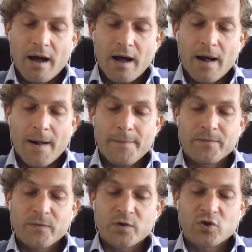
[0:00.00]

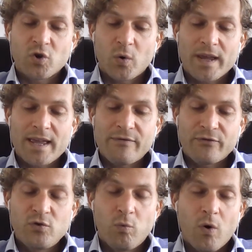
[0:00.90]
So
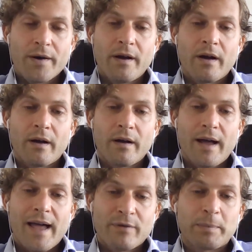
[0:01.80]
if you want
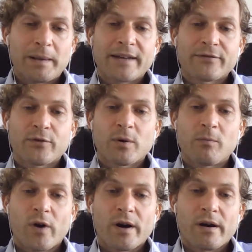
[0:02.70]
to have a
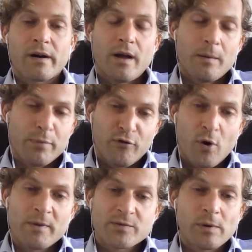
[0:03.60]
platform where
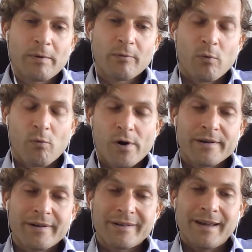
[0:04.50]
performance will be
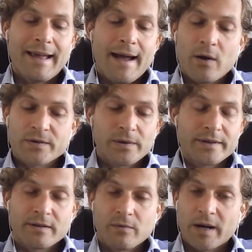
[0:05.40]
rewarded,
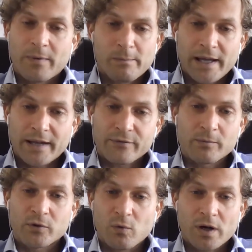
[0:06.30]
HAUSGOLD is a great
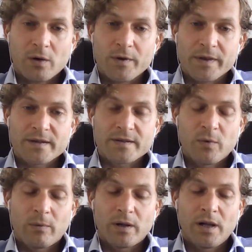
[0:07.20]
platform to work with, because
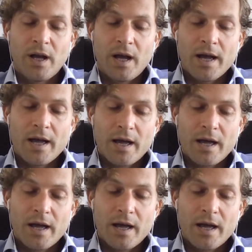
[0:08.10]
we will,